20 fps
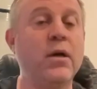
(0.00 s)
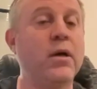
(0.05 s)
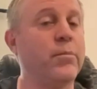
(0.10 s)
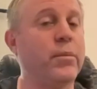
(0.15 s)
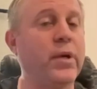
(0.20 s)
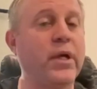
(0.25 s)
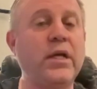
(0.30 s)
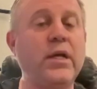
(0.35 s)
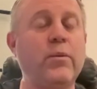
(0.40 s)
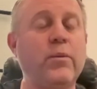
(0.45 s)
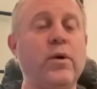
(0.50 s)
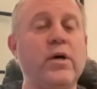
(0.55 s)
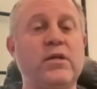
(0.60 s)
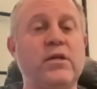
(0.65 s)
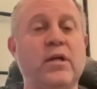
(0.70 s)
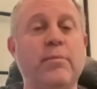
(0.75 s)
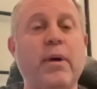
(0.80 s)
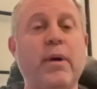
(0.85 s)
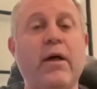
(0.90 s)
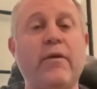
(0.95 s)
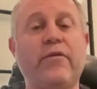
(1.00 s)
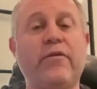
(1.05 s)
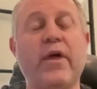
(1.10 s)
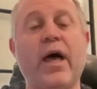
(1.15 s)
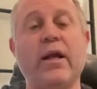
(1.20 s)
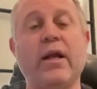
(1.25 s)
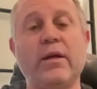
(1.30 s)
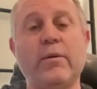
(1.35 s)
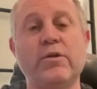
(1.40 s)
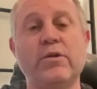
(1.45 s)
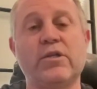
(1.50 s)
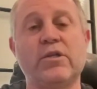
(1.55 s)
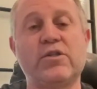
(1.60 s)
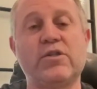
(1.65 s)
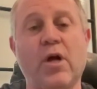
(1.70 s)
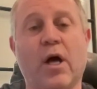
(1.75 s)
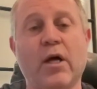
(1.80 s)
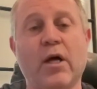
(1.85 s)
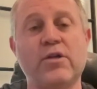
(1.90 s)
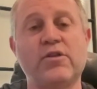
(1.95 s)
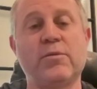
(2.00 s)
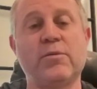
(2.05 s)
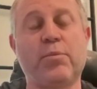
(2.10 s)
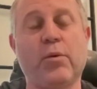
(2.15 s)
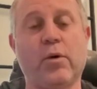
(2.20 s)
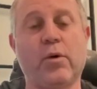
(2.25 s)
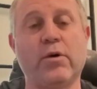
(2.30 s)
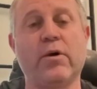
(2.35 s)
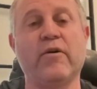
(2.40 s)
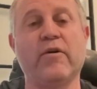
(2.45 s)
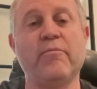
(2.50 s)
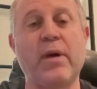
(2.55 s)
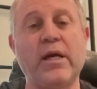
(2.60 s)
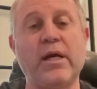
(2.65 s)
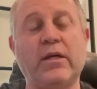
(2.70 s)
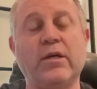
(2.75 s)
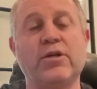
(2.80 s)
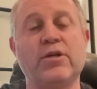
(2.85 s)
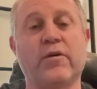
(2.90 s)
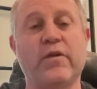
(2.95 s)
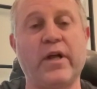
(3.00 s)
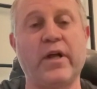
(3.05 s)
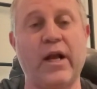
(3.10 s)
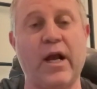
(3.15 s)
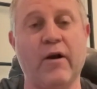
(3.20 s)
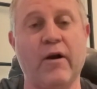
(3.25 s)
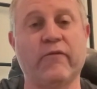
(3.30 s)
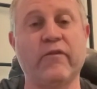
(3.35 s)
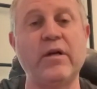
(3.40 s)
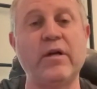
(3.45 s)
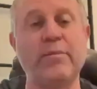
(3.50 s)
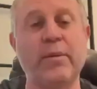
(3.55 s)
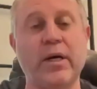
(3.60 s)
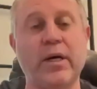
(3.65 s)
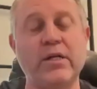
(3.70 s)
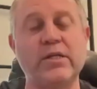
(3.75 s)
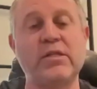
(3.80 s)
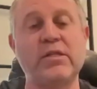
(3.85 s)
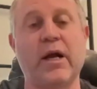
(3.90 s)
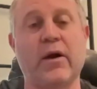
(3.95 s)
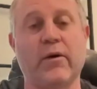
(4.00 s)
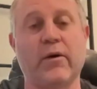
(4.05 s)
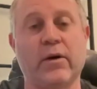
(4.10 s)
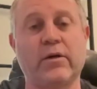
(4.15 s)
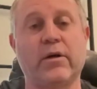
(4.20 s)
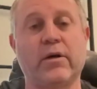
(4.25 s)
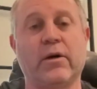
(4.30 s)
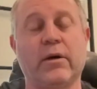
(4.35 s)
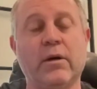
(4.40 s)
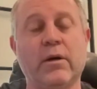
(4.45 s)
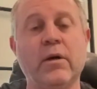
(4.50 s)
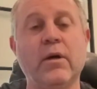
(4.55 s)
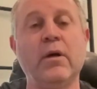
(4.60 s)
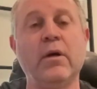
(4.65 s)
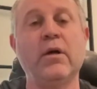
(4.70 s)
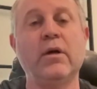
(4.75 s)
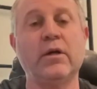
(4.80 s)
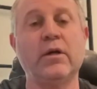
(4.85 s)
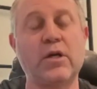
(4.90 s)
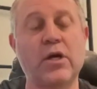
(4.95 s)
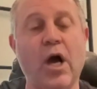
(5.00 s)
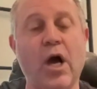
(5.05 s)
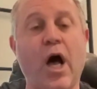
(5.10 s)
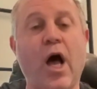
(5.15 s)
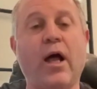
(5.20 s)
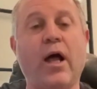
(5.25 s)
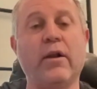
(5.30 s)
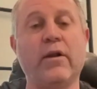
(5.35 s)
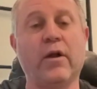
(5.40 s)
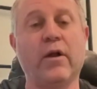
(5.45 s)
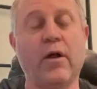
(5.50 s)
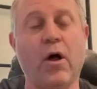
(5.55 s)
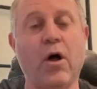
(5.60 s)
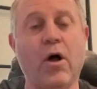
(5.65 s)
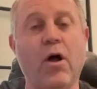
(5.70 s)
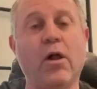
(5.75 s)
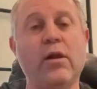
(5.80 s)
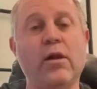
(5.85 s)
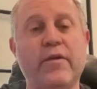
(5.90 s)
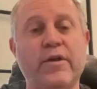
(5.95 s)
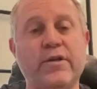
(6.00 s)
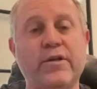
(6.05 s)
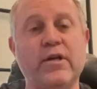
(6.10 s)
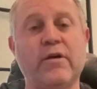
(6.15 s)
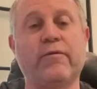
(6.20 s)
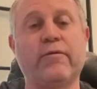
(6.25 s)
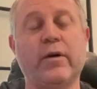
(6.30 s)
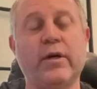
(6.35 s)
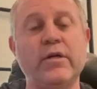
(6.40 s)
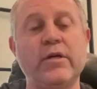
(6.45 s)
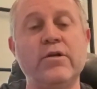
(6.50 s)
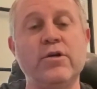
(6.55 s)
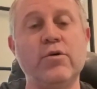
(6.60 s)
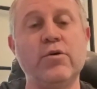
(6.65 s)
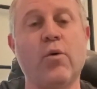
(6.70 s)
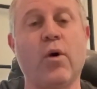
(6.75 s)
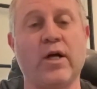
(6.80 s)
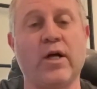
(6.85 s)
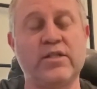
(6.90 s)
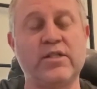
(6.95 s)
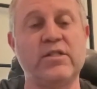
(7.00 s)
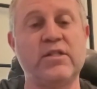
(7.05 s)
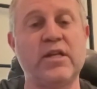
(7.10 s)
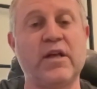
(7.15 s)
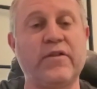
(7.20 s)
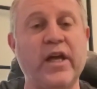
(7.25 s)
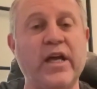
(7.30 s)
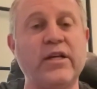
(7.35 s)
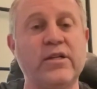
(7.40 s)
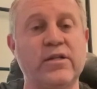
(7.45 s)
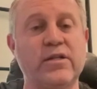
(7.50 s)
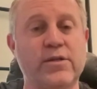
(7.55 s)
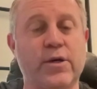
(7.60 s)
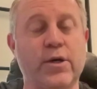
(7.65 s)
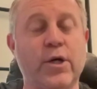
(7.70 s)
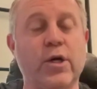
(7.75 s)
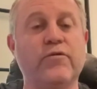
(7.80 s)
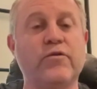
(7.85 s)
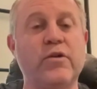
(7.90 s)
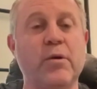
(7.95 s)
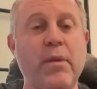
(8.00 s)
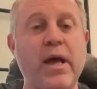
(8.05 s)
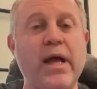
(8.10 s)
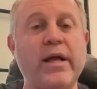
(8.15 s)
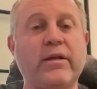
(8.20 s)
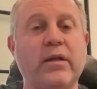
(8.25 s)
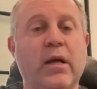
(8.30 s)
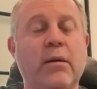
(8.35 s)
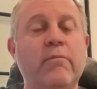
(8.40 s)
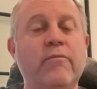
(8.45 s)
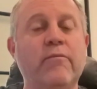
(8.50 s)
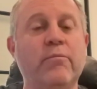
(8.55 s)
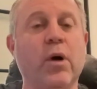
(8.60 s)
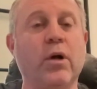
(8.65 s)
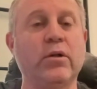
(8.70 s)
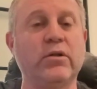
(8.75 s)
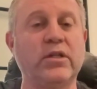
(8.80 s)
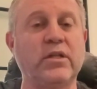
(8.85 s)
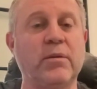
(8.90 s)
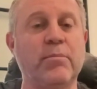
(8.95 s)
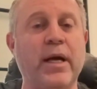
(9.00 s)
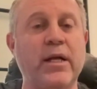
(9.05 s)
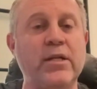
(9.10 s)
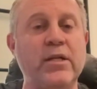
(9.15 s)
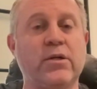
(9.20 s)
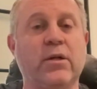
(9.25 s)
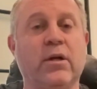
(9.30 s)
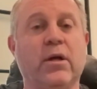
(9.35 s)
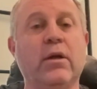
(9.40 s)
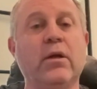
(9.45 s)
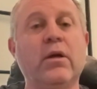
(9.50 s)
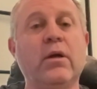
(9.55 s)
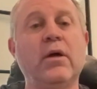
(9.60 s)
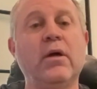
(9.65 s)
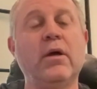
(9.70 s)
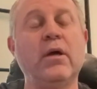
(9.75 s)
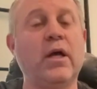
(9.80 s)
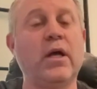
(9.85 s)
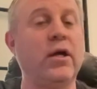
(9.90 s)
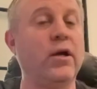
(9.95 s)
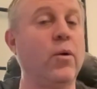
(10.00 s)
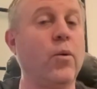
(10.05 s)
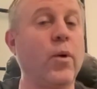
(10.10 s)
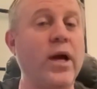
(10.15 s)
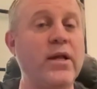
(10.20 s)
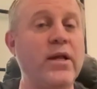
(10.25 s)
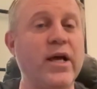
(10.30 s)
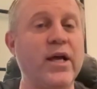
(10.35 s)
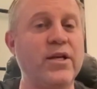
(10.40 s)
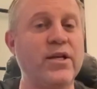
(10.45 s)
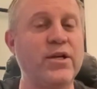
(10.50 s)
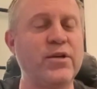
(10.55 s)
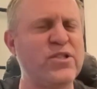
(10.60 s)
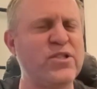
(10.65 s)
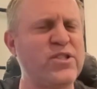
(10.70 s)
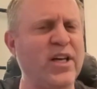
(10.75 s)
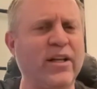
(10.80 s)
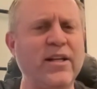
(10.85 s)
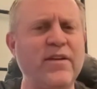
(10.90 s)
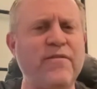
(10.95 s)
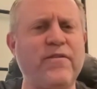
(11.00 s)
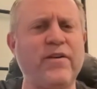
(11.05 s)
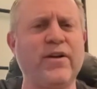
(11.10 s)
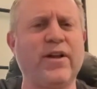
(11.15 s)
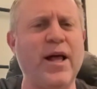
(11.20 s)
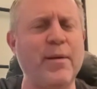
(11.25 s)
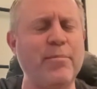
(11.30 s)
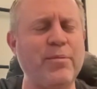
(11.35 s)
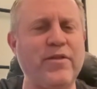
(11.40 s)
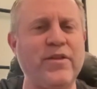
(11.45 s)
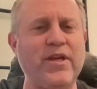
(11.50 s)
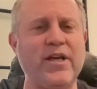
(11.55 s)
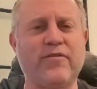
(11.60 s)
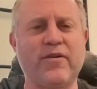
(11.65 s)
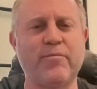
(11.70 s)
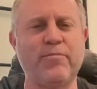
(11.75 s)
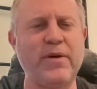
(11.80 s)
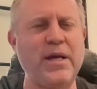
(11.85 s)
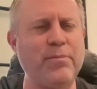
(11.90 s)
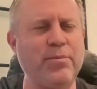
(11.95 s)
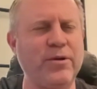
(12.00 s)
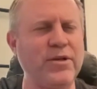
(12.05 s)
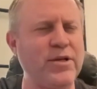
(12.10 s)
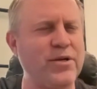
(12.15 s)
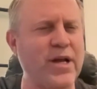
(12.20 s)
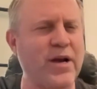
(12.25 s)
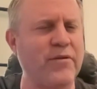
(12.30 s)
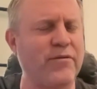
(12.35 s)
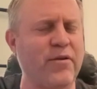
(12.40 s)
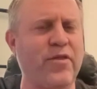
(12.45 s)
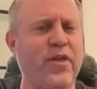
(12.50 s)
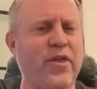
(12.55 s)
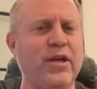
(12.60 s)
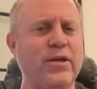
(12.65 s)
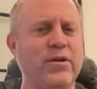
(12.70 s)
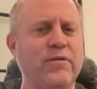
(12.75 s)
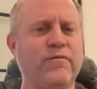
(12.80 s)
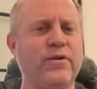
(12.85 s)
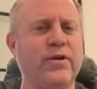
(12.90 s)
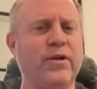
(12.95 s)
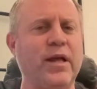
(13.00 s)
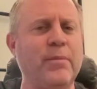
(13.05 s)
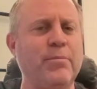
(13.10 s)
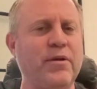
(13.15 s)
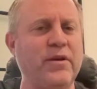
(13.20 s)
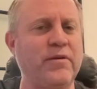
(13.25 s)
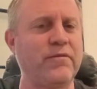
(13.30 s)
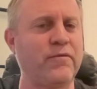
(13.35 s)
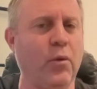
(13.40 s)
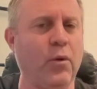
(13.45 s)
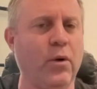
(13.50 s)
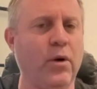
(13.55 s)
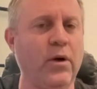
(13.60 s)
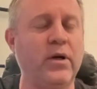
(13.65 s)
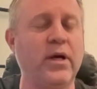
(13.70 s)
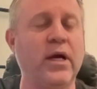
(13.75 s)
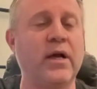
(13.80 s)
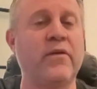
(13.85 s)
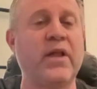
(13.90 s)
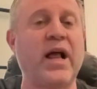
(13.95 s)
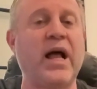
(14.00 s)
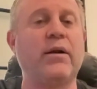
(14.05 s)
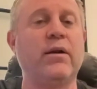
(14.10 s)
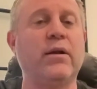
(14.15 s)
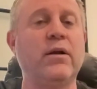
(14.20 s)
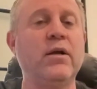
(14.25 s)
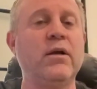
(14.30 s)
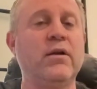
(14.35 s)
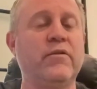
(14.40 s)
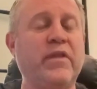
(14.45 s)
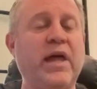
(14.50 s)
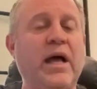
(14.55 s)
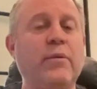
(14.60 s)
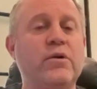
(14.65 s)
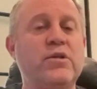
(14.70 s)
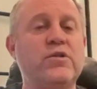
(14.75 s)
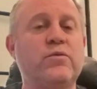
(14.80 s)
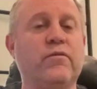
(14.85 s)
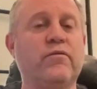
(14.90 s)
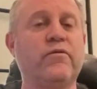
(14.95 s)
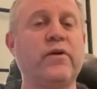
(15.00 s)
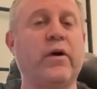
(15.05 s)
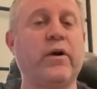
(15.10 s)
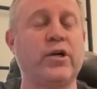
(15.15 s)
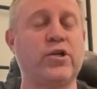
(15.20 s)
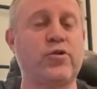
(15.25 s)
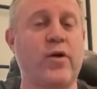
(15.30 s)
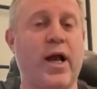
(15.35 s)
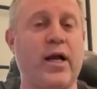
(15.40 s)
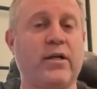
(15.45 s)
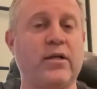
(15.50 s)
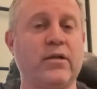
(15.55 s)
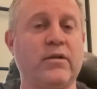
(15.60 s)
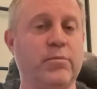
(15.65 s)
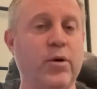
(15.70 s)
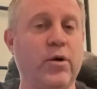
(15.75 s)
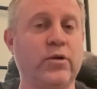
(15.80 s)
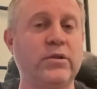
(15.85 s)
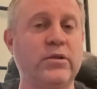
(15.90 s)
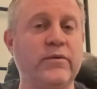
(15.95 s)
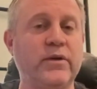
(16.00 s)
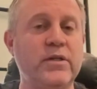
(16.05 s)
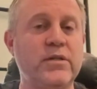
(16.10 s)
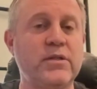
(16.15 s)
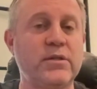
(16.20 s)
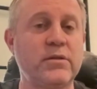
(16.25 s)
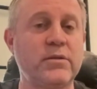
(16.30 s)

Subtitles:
But he wasn't about that. He was a staunch supporter of making sure that everybody's character got all of the different nuances that they deserve to make them multidimensional in a way that you suddenly feel empathy for people you never thought you'd feel empathy for. And that was very attractive to both of us.